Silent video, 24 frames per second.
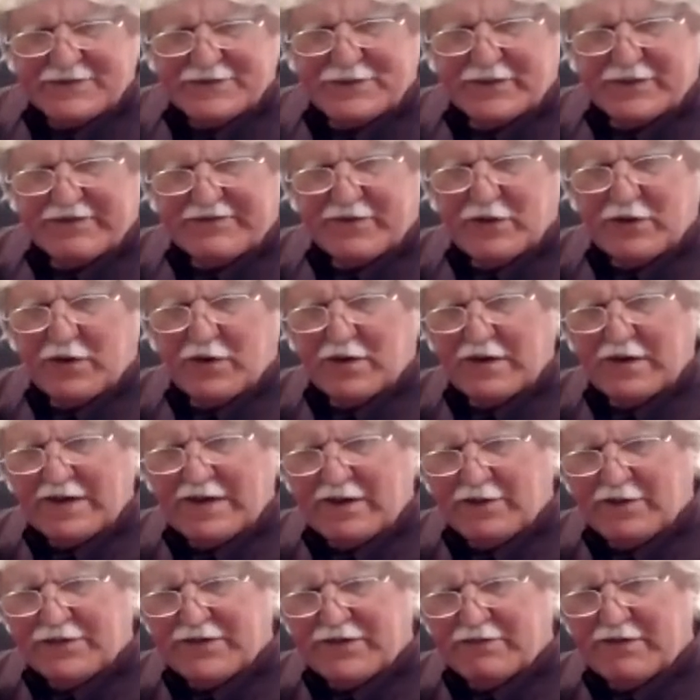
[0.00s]
of call out
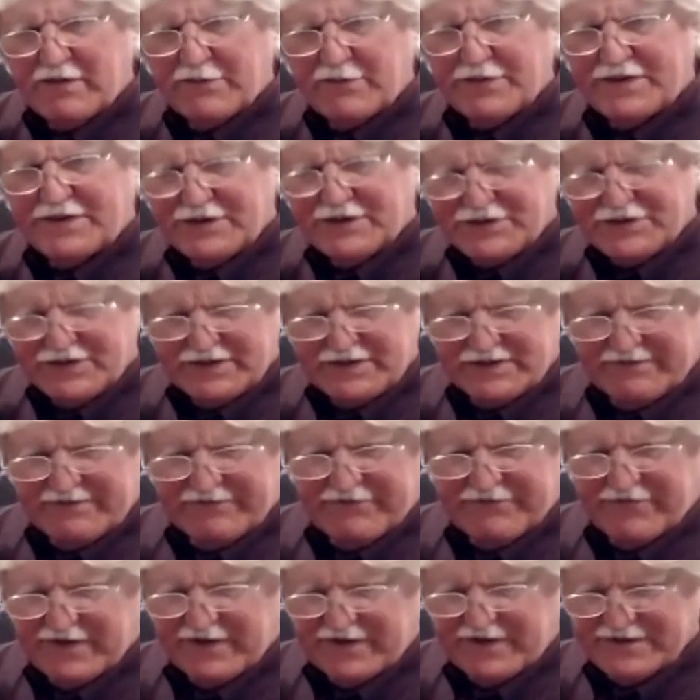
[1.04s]
the repetitions of
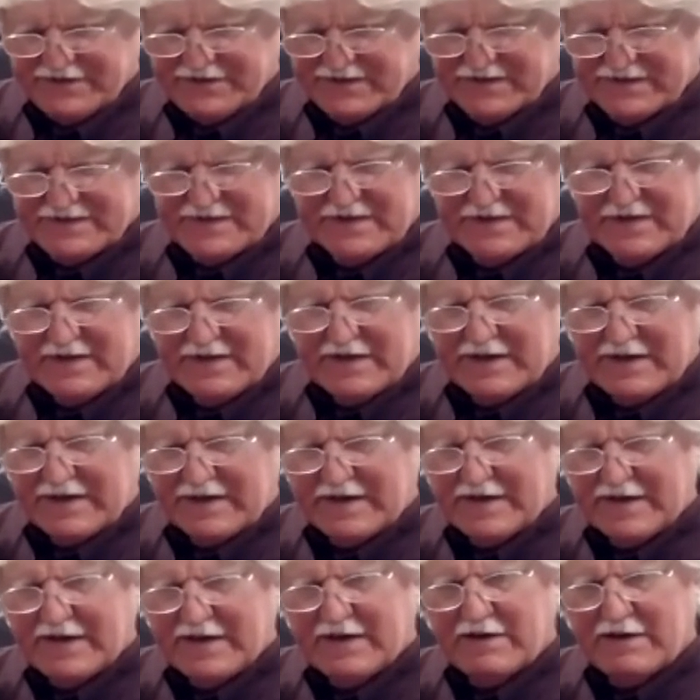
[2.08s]
phrases.
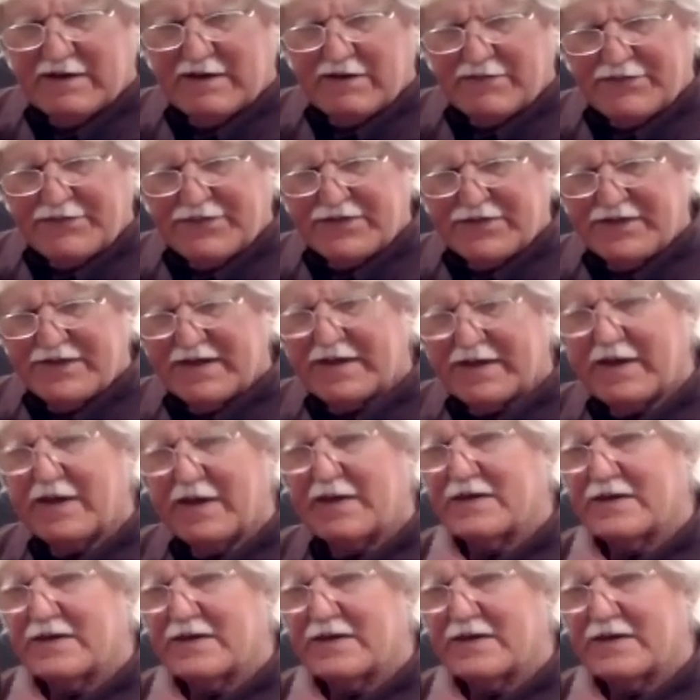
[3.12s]
Again, thinking in